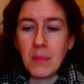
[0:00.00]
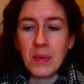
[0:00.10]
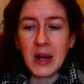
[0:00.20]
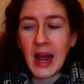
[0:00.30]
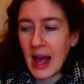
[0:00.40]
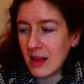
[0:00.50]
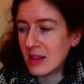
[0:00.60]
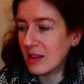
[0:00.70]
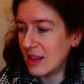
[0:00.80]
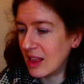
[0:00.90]
but
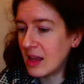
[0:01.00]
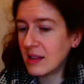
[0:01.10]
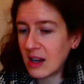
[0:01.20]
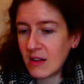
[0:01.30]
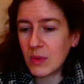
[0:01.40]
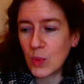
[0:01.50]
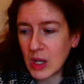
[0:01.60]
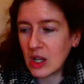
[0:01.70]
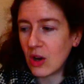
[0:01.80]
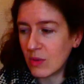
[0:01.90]
the things that I've been
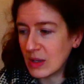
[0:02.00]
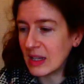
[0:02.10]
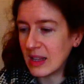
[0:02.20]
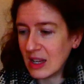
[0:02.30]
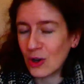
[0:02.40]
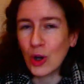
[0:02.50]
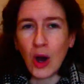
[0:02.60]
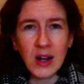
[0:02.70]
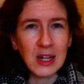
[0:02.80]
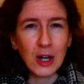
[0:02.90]
working on recently are
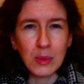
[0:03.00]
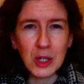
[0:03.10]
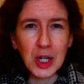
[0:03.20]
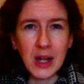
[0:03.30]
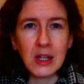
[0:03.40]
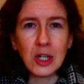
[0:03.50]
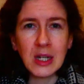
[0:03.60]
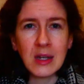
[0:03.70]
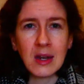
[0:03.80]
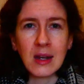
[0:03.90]
not terribly
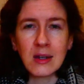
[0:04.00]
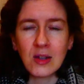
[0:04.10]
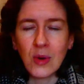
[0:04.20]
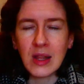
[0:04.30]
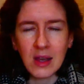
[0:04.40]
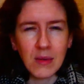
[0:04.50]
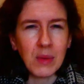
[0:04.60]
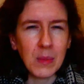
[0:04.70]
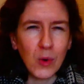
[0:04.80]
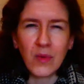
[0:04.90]
challenging, and so I think a
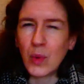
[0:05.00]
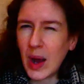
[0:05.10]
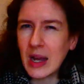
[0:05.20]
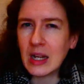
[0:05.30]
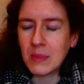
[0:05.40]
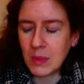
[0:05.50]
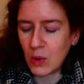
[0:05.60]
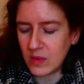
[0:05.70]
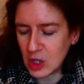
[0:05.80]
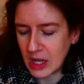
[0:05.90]
bit more variety, a bit
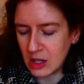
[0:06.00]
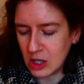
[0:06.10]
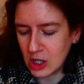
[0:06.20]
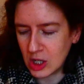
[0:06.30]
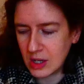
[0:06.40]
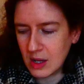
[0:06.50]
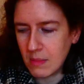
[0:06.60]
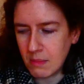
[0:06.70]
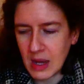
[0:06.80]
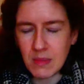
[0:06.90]
more of a challenge
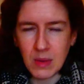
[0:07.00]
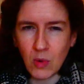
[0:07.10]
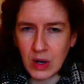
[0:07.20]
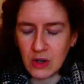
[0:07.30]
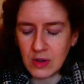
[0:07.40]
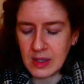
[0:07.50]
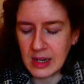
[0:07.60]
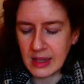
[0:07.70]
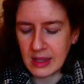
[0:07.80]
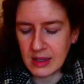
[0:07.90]
might be more
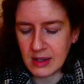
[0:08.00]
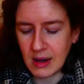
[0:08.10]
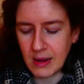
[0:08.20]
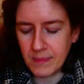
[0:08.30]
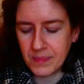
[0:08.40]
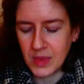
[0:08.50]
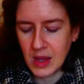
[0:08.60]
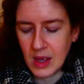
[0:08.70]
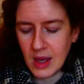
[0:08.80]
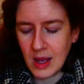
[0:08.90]
interesting at this time.
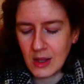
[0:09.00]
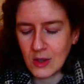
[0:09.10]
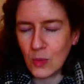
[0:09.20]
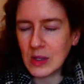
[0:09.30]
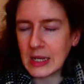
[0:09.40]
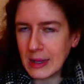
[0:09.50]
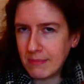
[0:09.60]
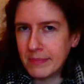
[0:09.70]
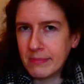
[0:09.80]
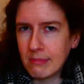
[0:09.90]
So we'll see.
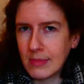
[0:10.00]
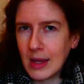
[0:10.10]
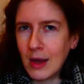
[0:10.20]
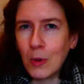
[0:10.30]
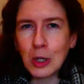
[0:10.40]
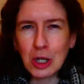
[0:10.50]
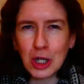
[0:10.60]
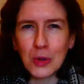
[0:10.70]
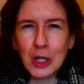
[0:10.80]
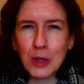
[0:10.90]
I wanted to
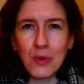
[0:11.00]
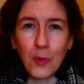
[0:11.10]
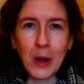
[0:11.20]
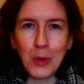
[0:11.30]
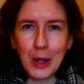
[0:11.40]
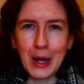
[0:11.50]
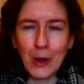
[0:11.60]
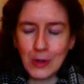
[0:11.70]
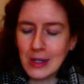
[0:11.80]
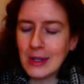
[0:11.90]
show it to you before I pull it
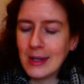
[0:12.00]
out.